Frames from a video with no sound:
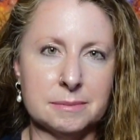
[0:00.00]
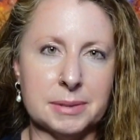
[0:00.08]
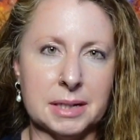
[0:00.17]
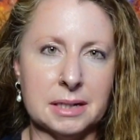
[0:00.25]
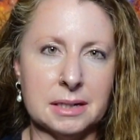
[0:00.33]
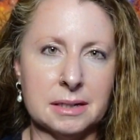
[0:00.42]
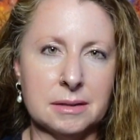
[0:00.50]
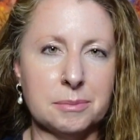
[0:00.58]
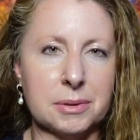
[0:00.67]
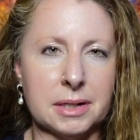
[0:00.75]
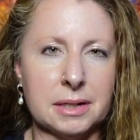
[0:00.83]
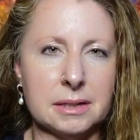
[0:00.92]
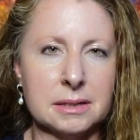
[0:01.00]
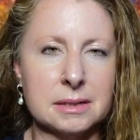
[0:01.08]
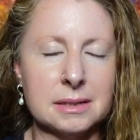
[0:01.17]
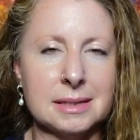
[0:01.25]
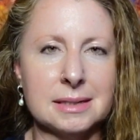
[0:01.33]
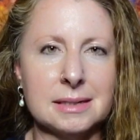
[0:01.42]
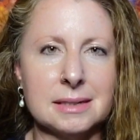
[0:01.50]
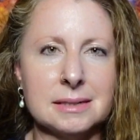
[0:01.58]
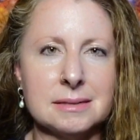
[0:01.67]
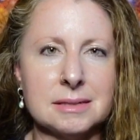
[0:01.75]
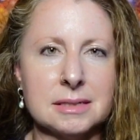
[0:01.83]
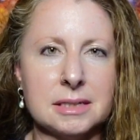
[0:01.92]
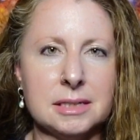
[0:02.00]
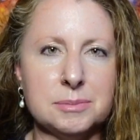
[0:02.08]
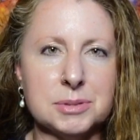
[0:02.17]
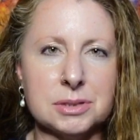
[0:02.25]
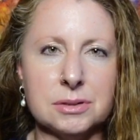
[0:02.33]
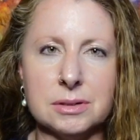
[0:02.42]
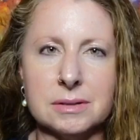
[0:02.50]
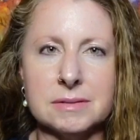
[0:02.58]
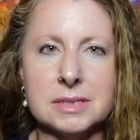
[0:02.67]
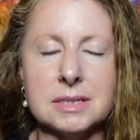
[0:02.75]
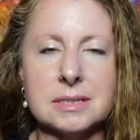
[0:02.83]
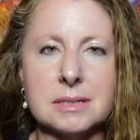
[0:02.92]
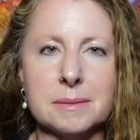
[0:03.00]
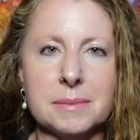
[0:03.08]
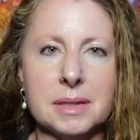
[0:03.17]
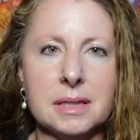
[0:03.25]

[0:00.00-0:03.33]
by the brain, and it keeps your nervous system